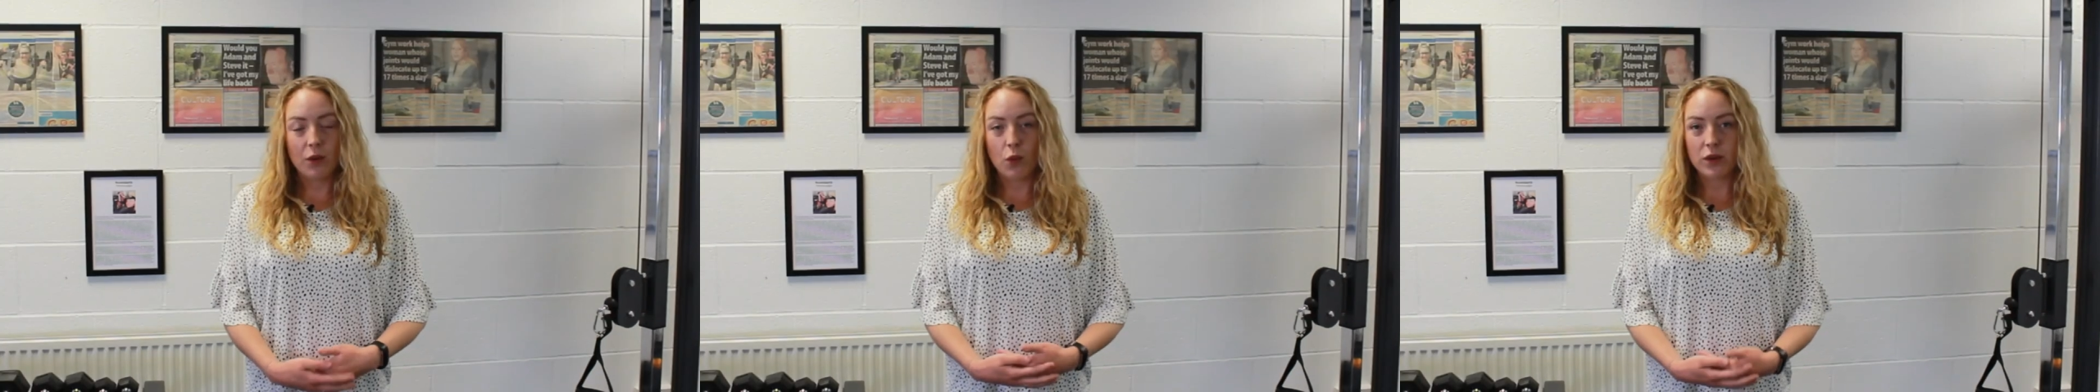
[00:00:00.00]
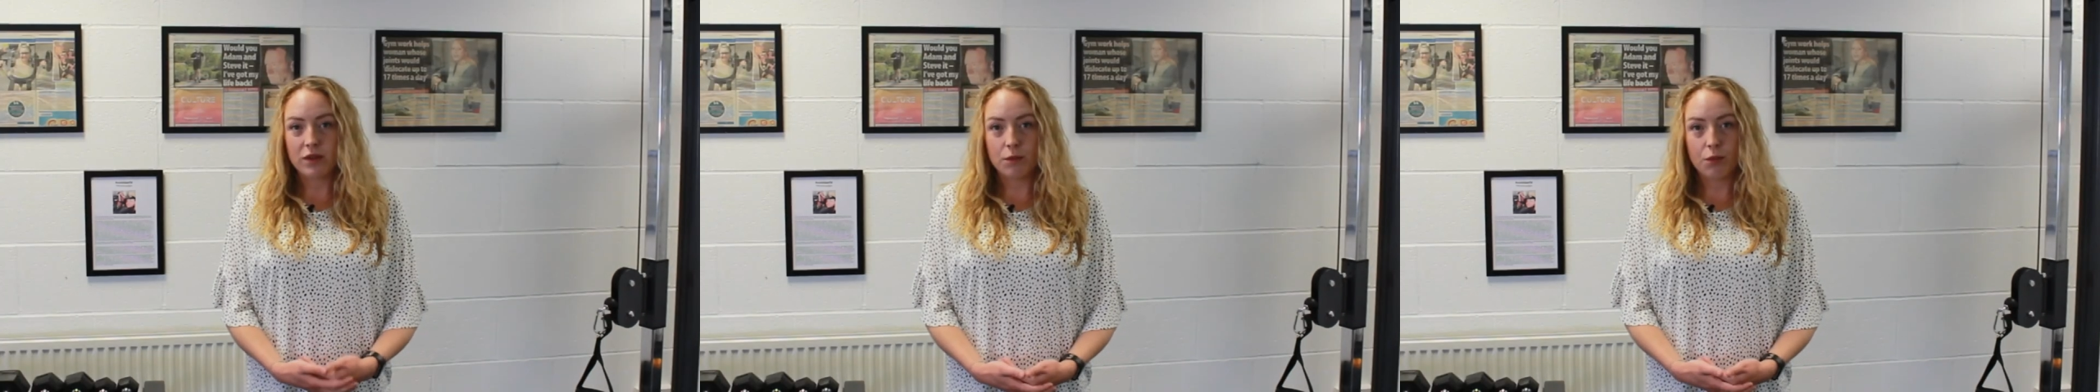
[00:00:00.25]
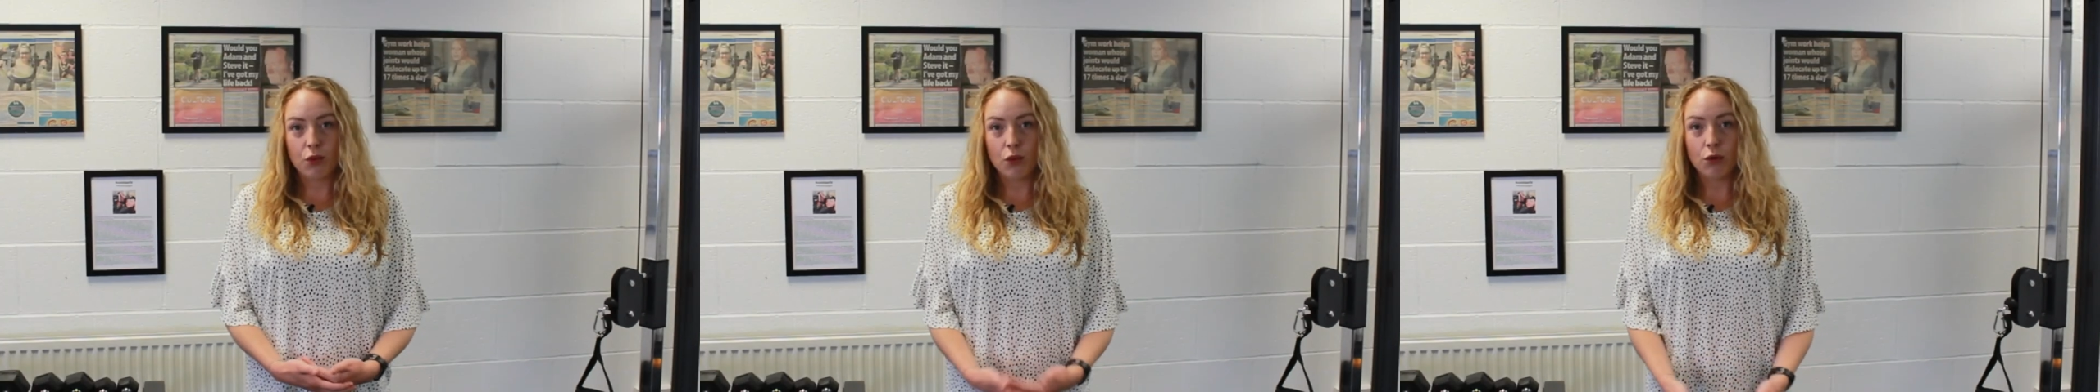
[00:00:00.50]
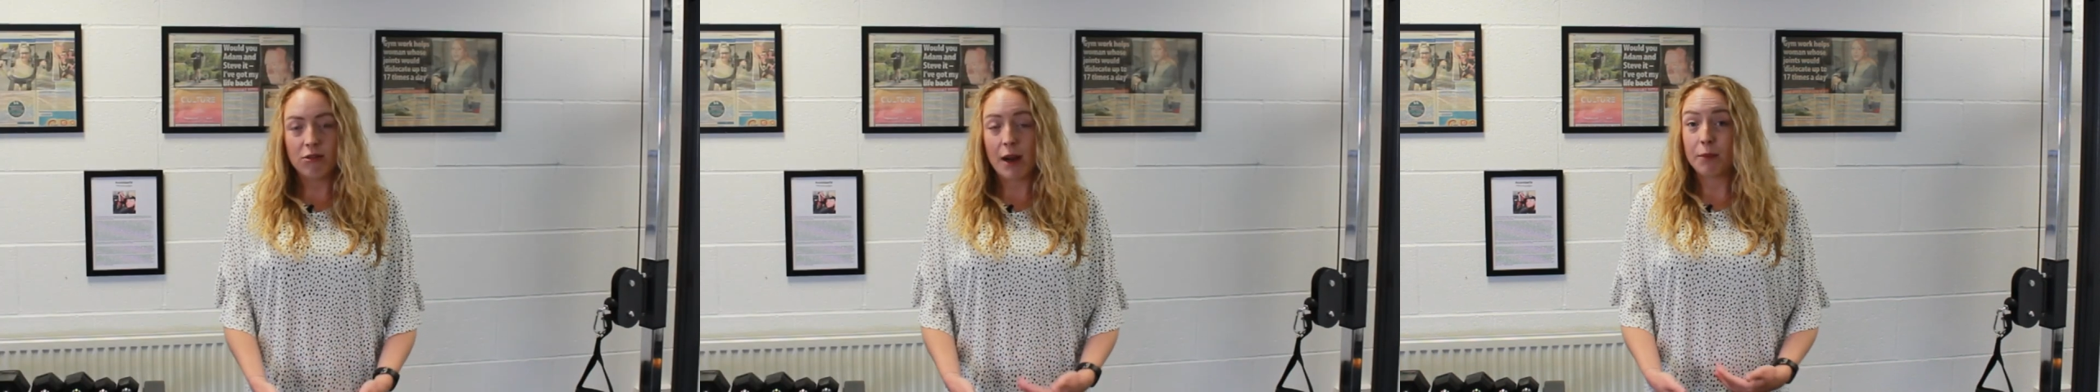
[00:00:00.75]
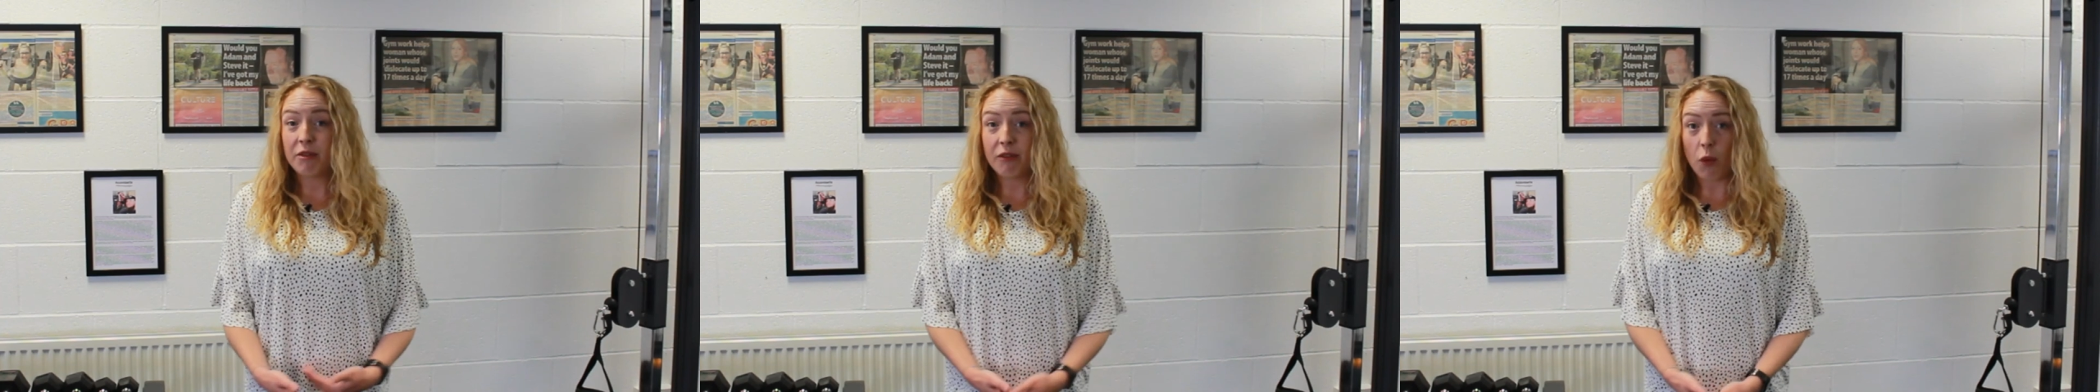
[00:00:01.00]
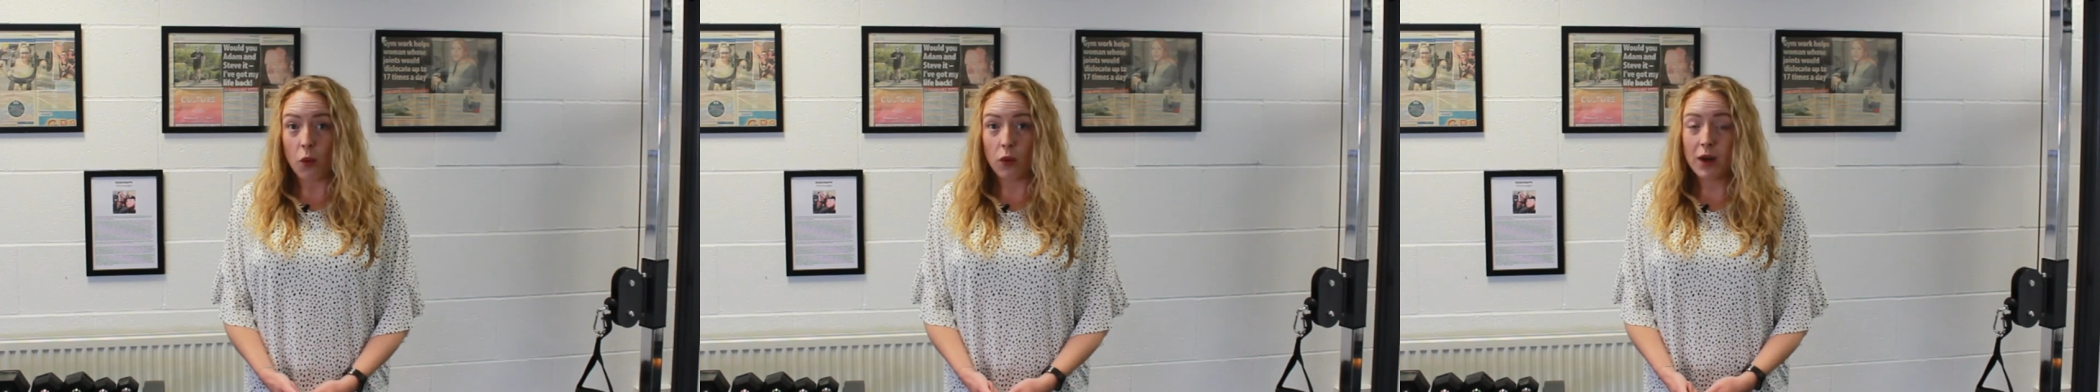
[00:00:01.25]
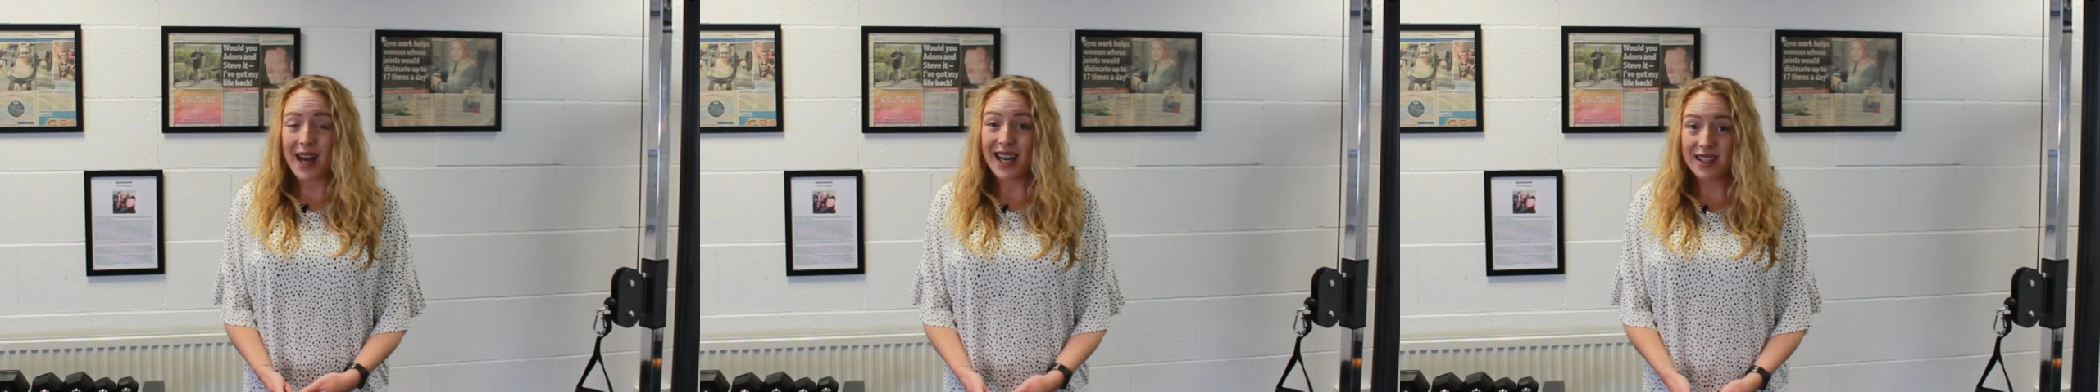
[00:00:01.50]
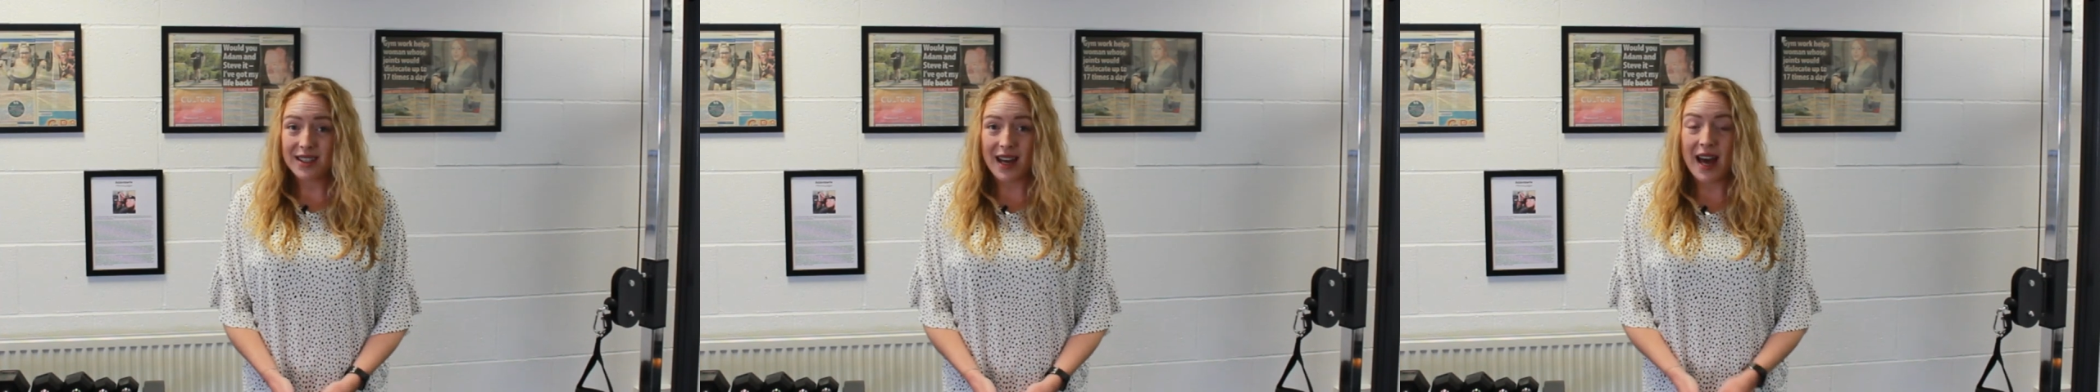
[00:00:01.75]
it wasn't programmed for
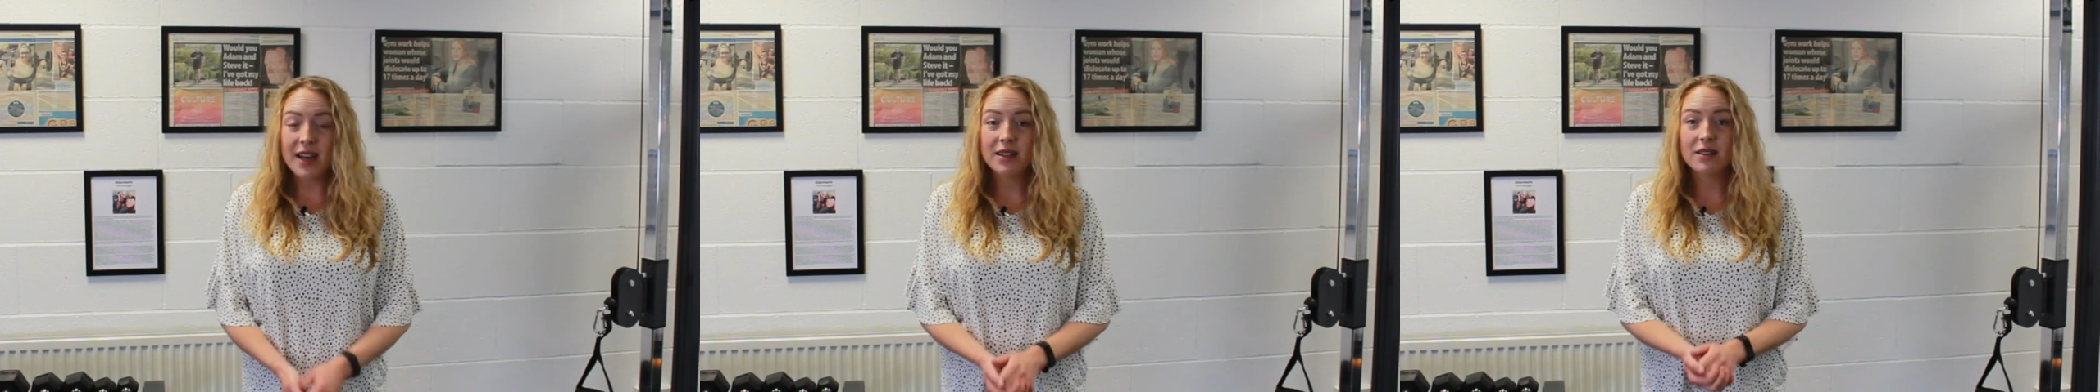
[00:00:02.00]
ADS,